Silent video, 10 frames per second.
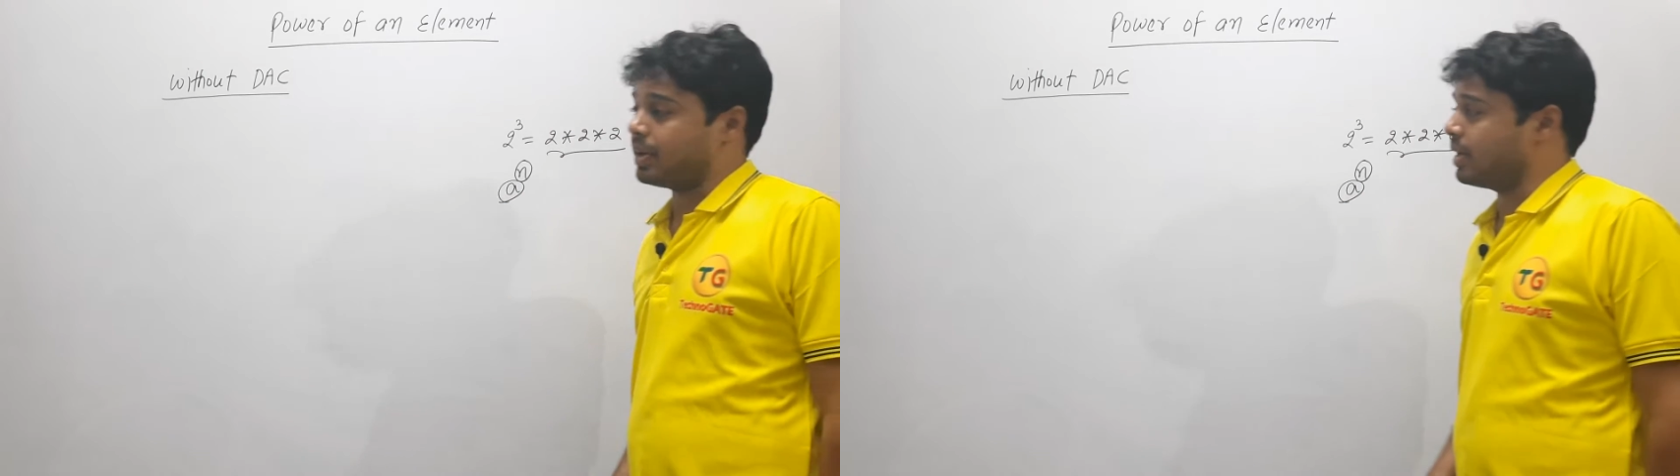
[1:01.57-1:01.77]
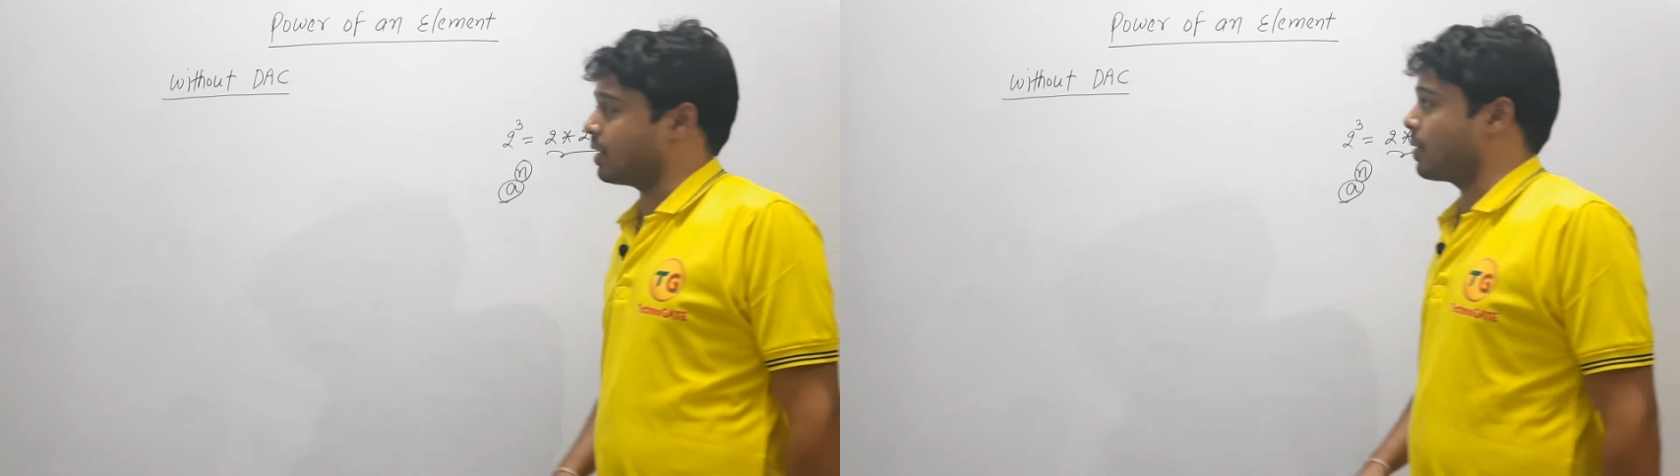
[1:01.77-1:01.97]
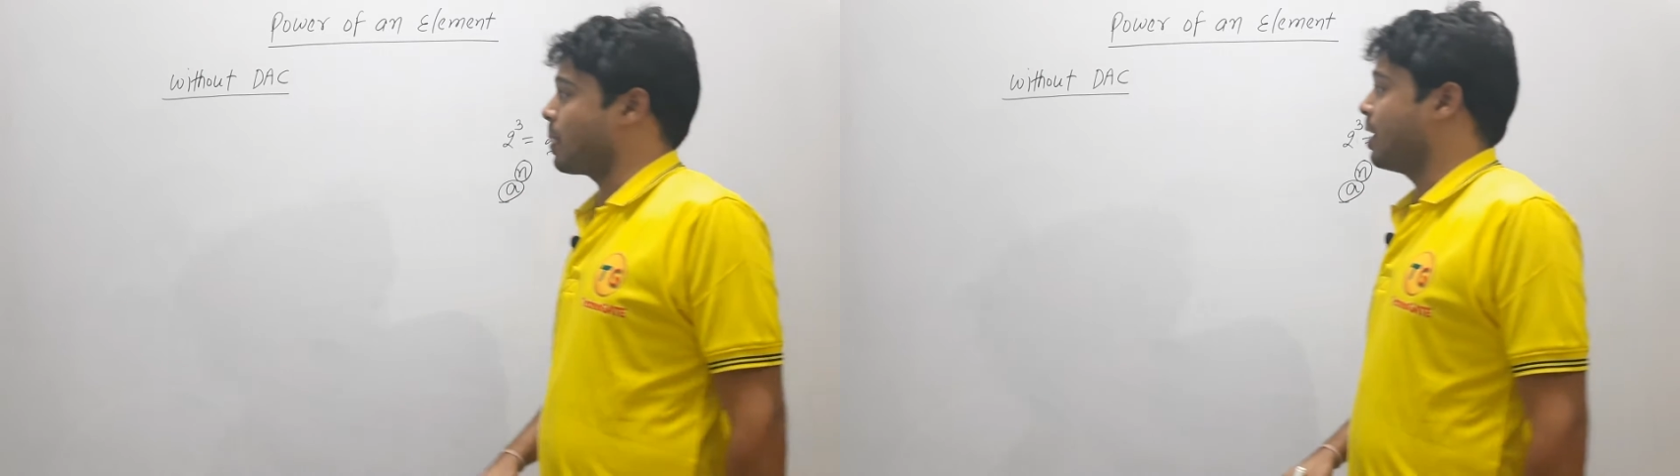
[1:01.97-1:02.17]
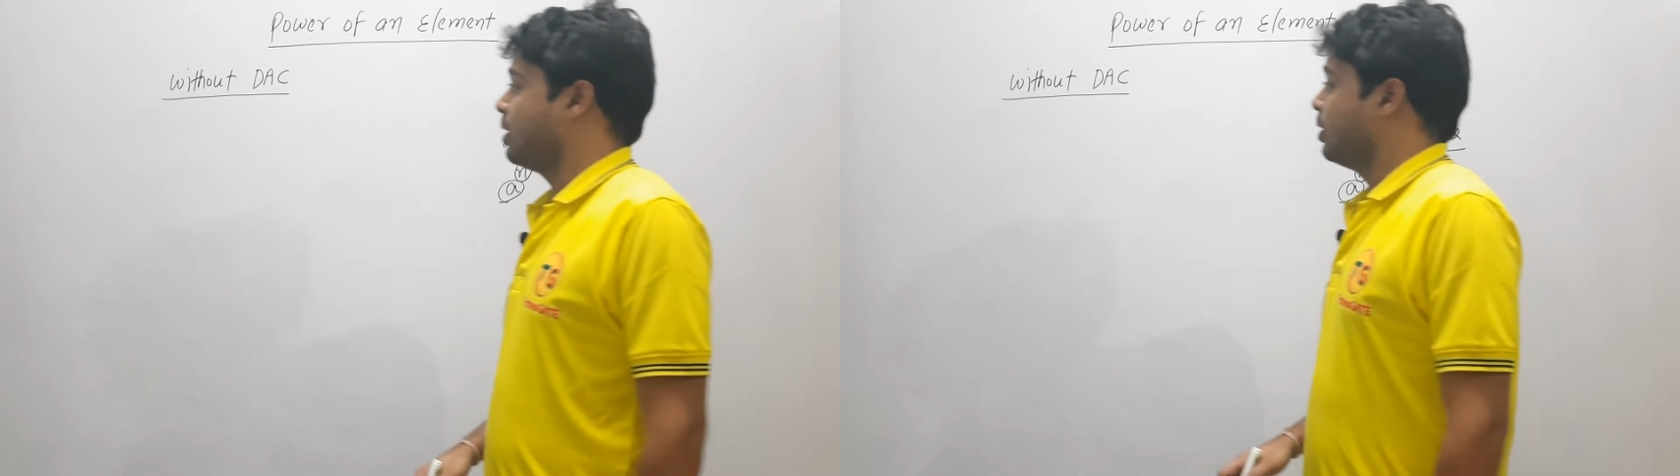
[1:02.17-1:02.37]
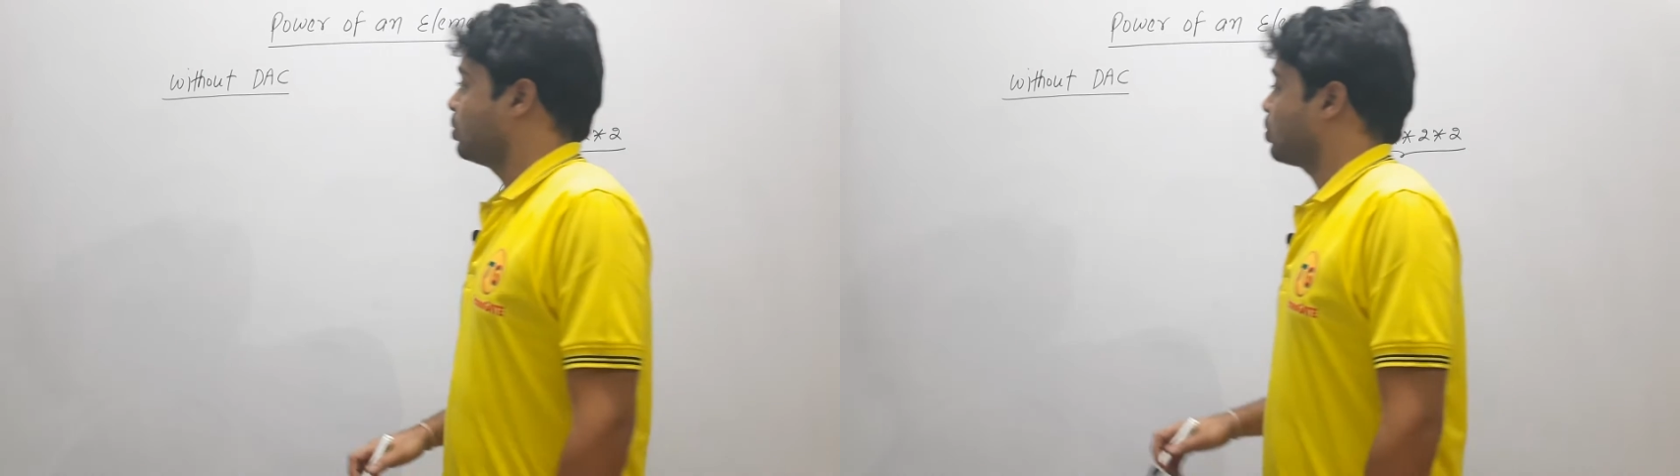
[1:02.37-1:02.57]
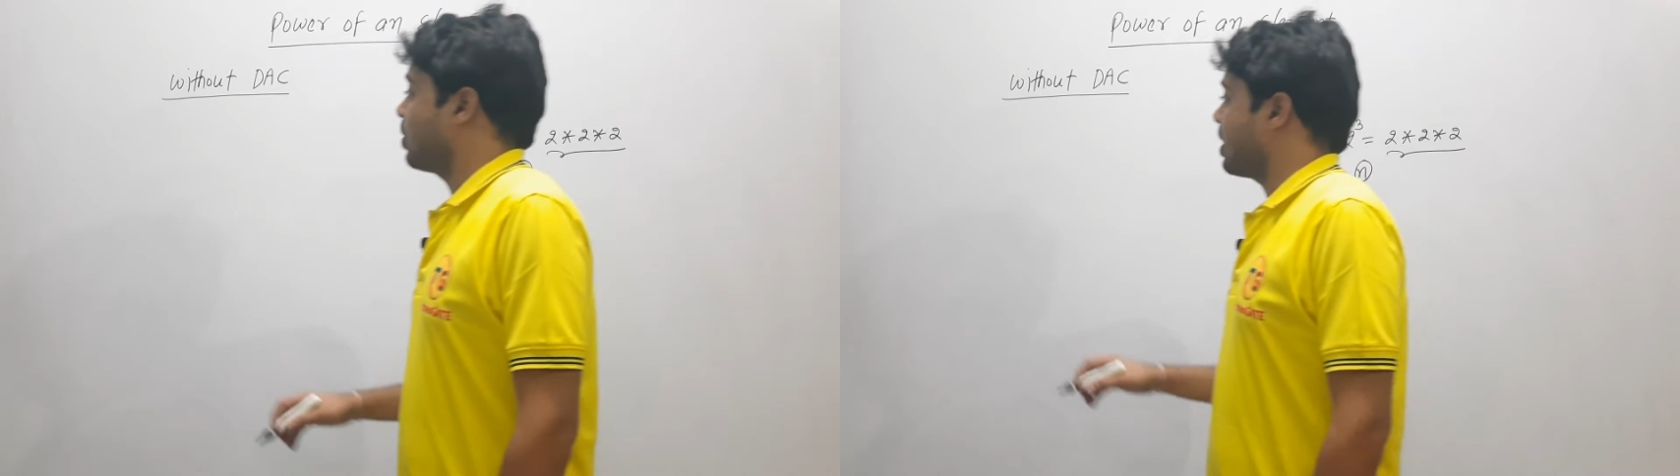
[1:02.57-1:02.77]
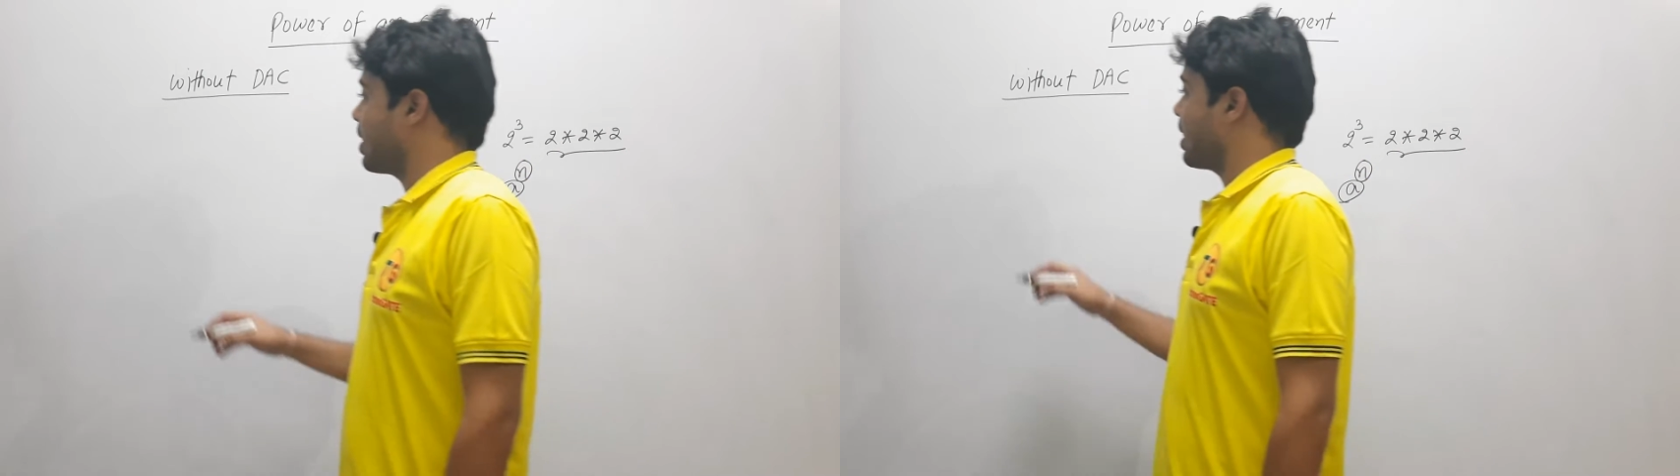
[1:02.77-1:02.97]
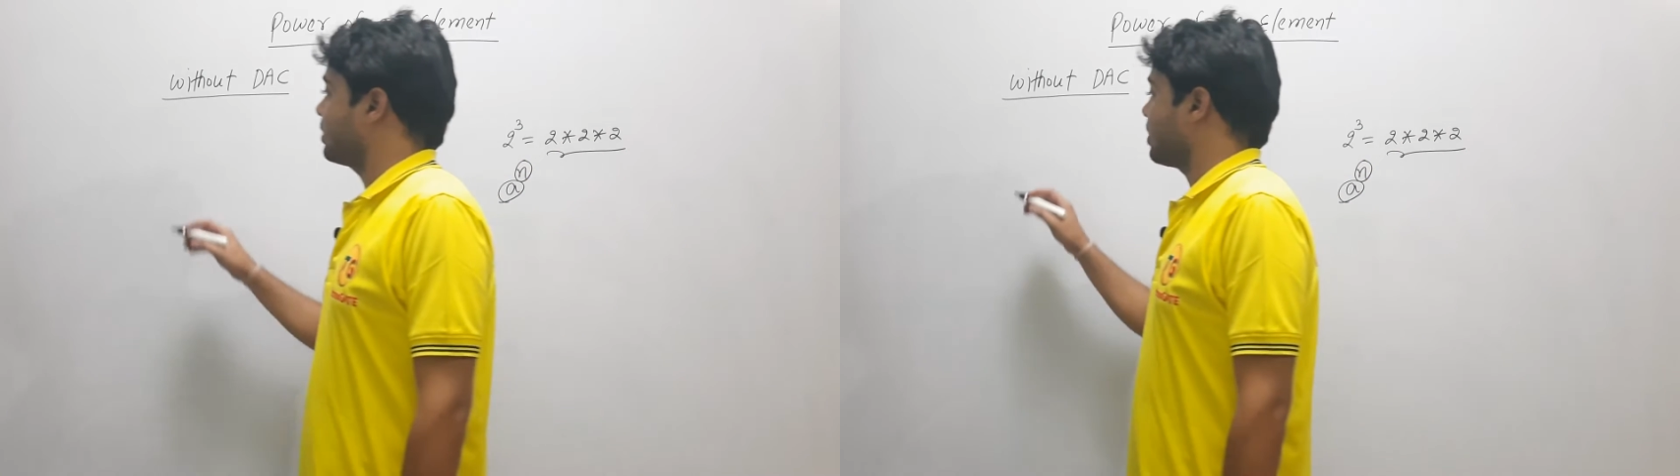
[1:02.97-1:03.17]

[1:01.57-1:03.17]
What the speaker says: here. So here let's